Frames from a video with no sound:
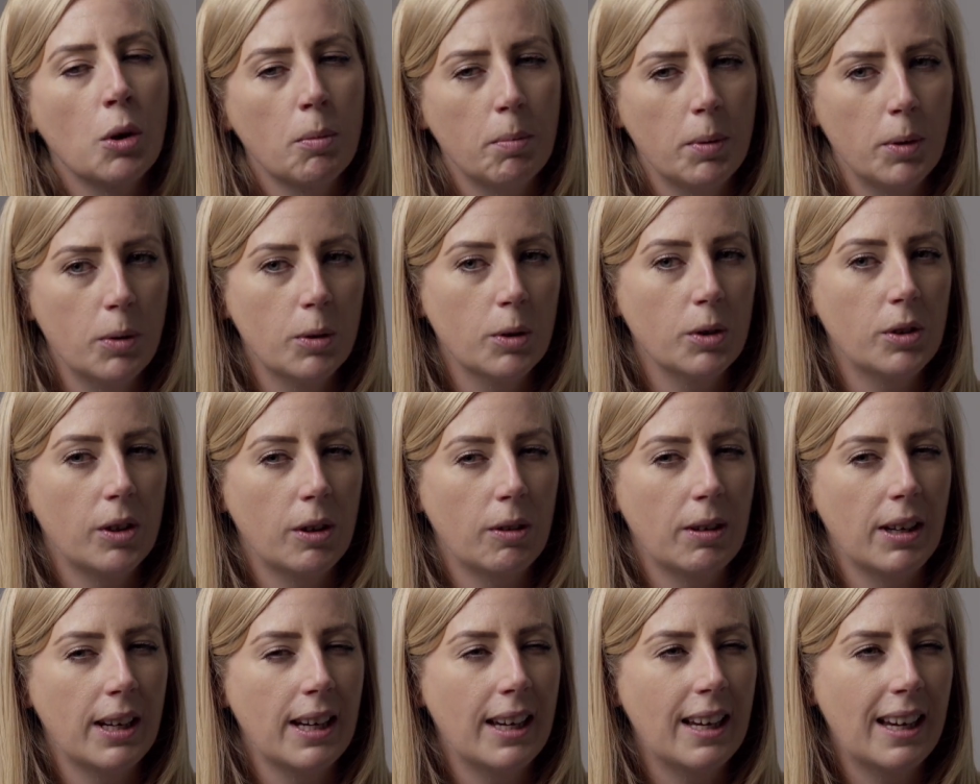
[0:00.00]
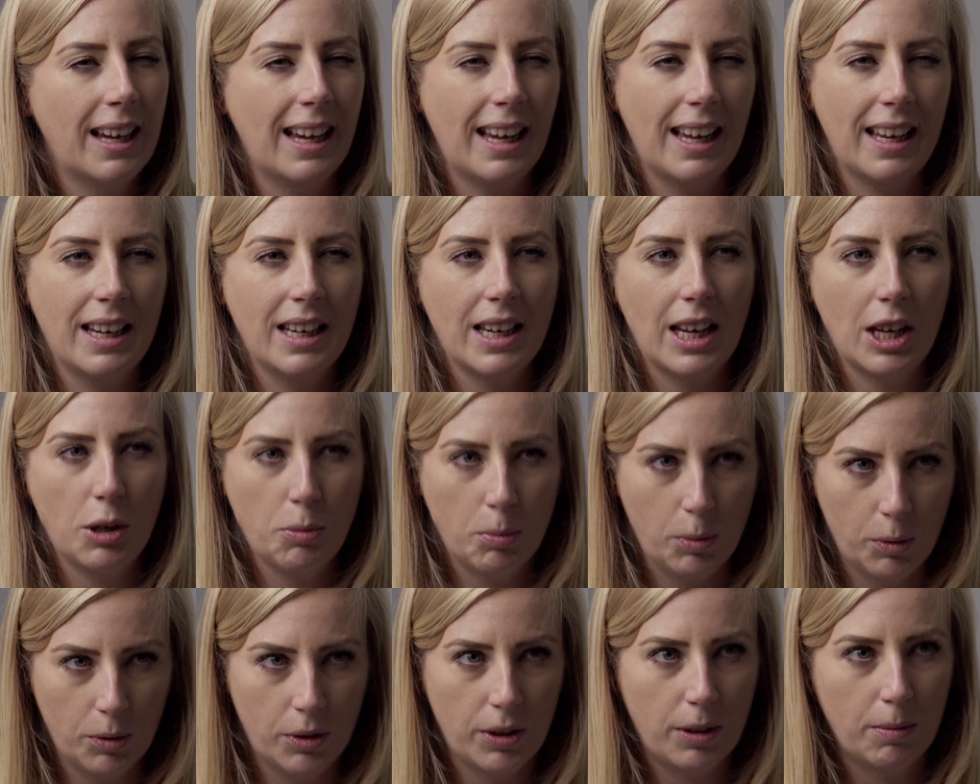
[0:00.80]
but also it
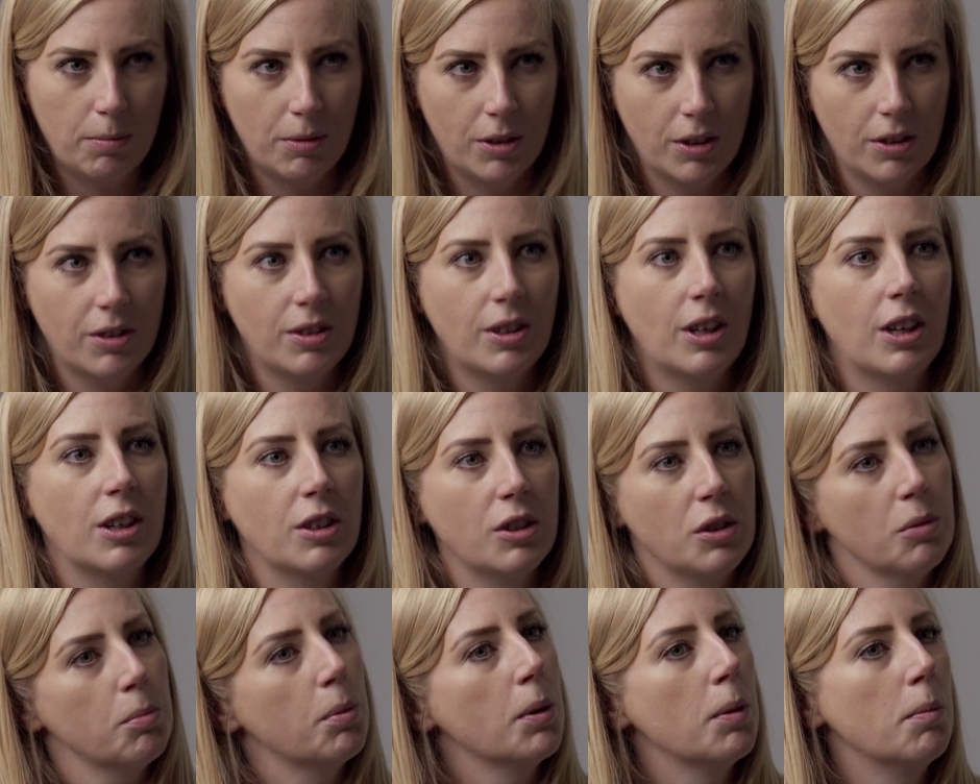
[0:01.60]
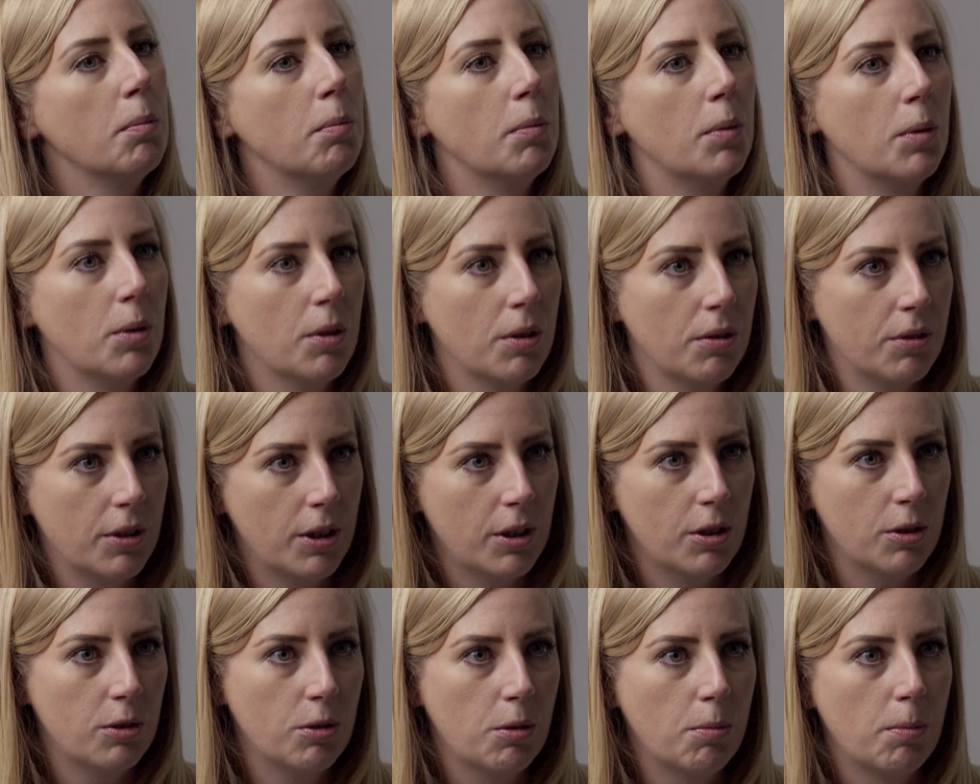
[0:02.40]
enables them to start to put more of
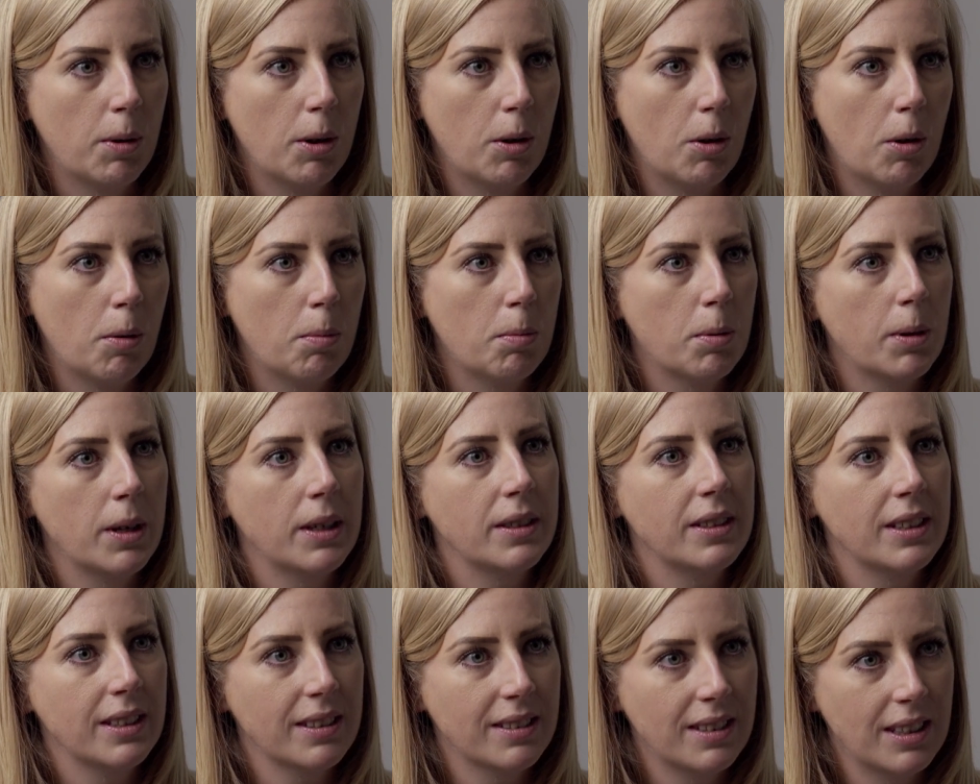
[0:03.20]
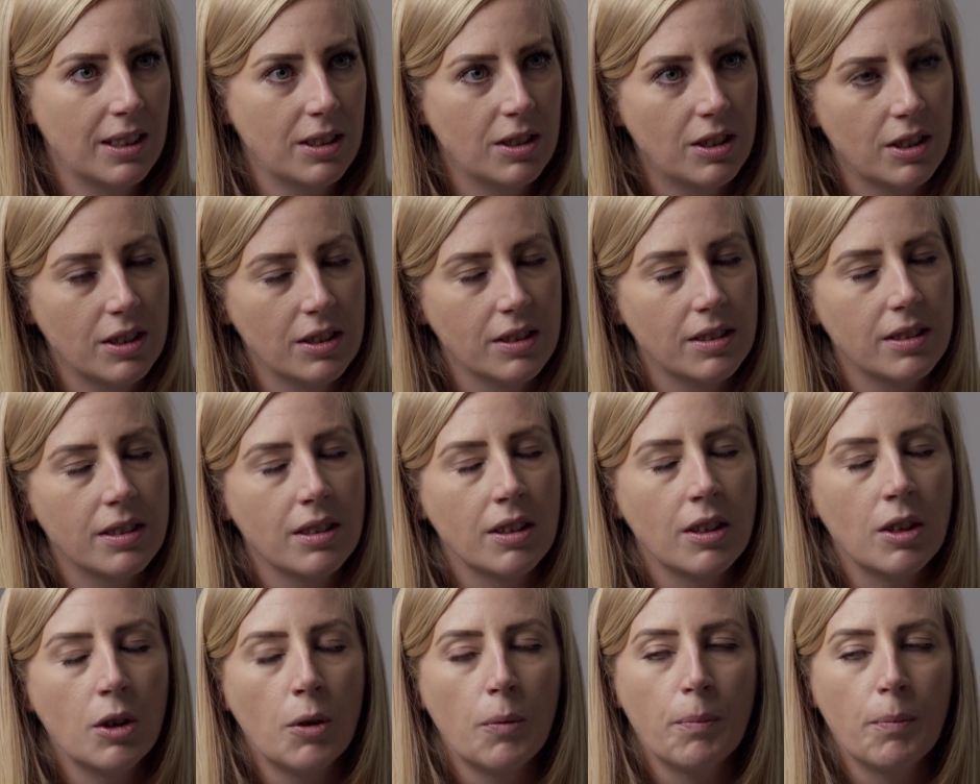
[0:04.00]
those remote operating centres.